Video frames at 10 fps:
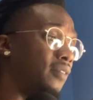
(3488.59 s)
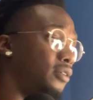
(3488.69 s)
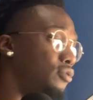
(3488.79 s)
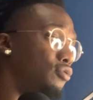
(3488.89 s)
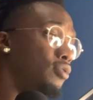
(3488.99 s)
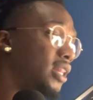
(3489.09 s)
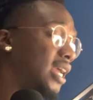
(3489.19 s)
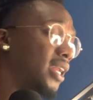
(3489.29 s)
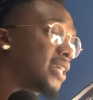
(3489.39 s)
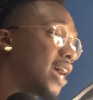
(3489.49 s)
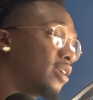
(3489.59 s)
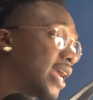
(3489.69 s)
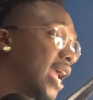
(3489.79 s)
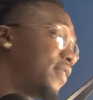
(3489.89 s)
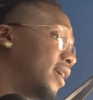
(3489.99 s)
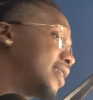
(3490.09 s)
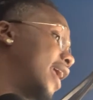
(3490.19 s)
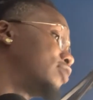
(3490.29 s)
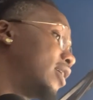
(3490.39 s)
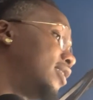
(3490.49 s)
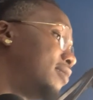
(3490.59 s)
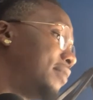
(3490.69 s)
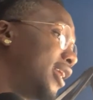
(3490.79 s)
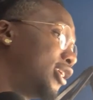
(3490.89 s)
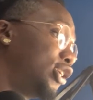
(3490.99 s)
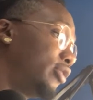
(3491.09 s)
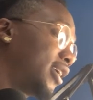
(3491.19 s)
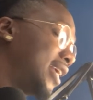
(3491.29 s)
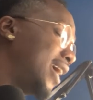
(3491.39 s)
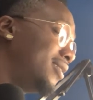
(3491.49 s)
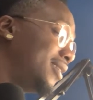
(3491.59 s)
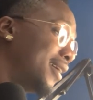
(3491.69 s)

You think of the title. I can't think of the titles right now. My energy drink is hidden.